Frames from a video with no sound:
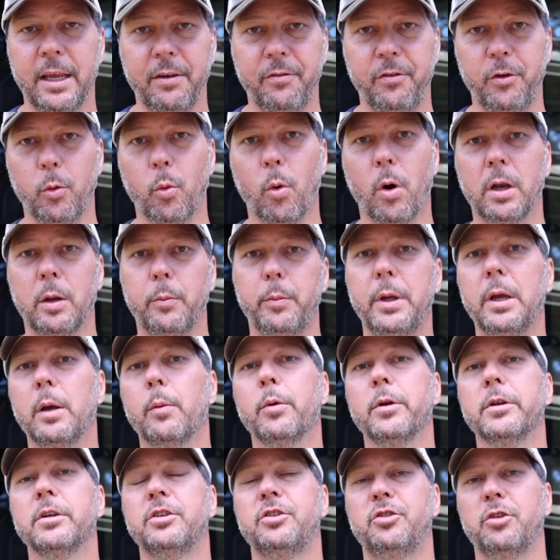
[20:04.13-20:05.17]
If you want to be
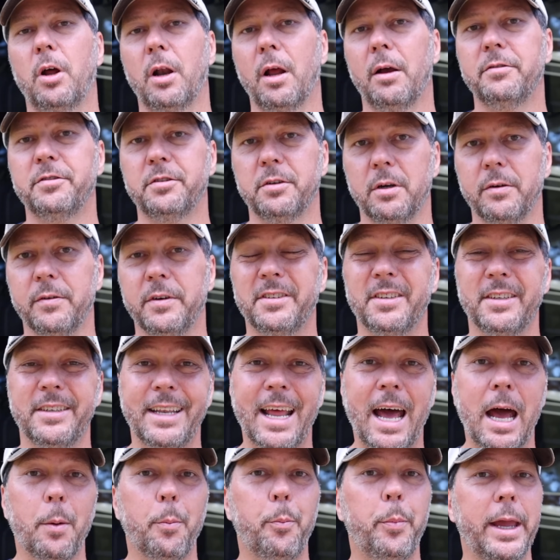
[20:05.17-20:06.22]
able to shut off service and
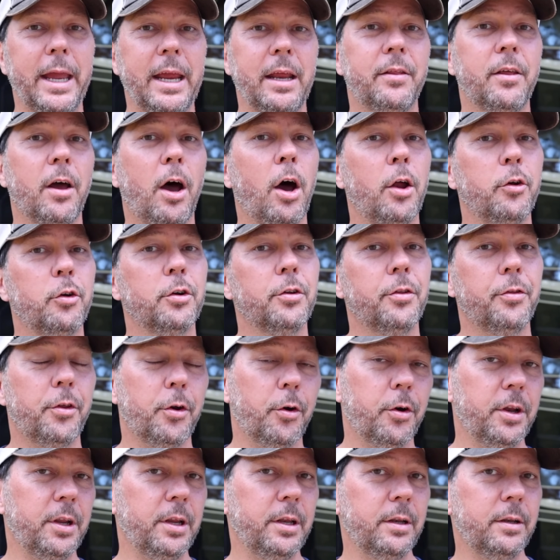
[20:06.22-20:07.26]
not pay the
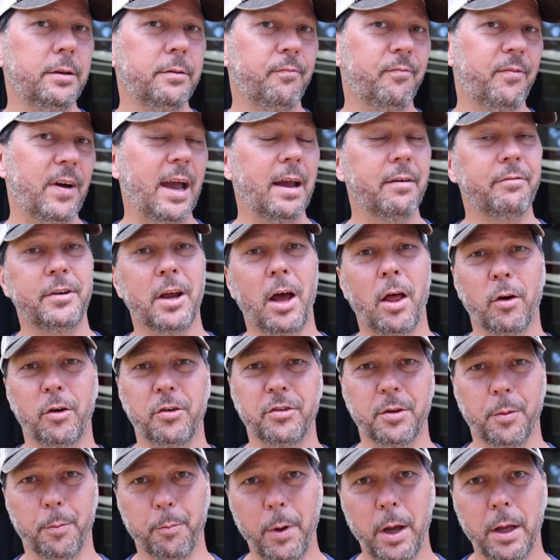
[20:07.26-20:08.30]

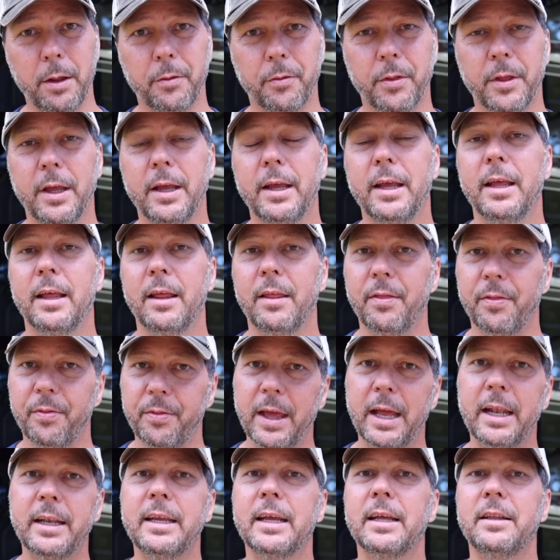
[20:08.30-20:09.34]
$135 a month,
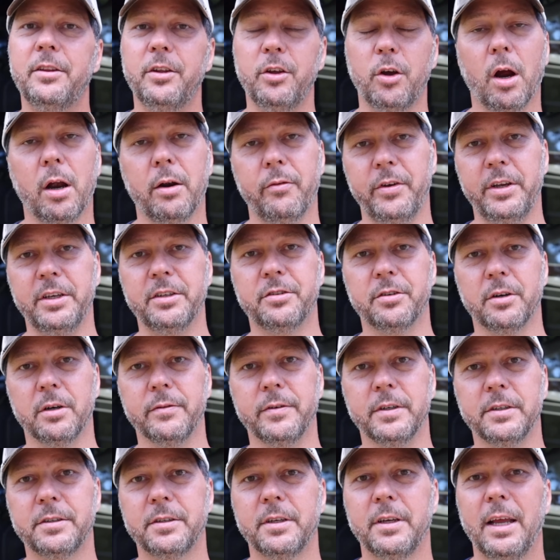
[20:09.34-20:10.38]
then get the RV
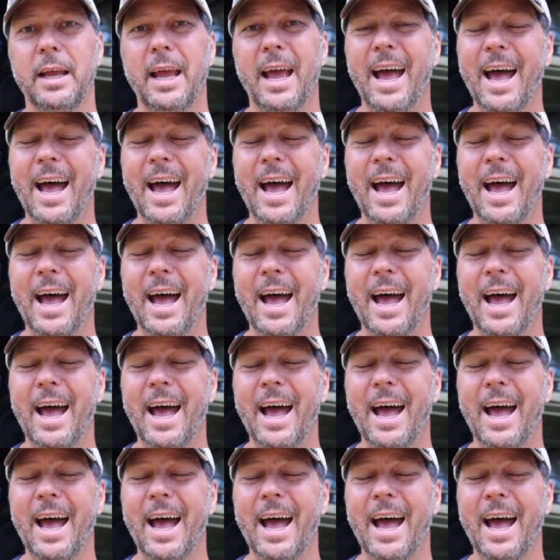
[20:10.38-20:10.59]
service.